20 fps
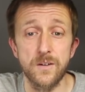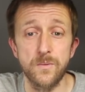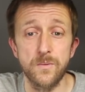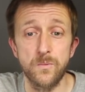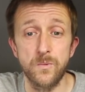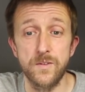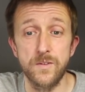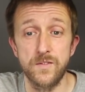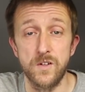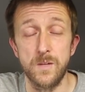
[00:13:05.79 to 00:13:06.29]

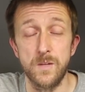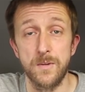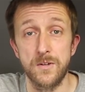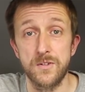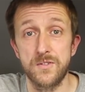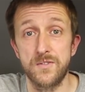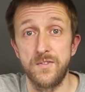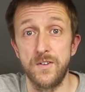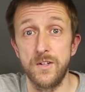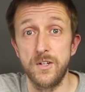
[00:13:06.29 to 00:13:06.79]
we've
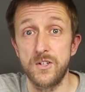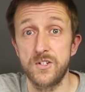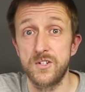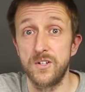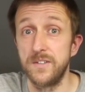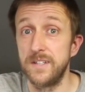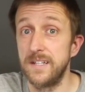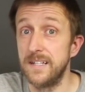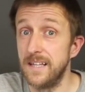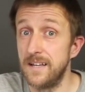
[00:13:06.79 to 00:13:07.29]
almost finished
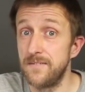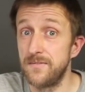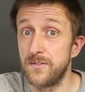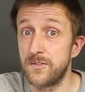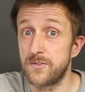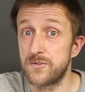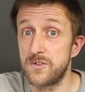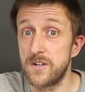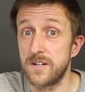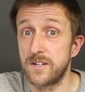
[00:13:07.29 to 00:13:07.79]
on the
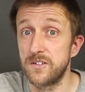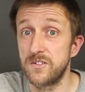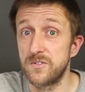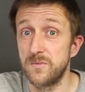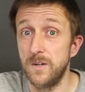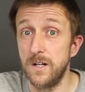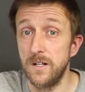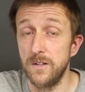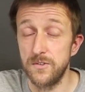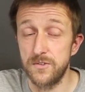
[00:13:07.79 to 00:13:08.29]
11th track as well.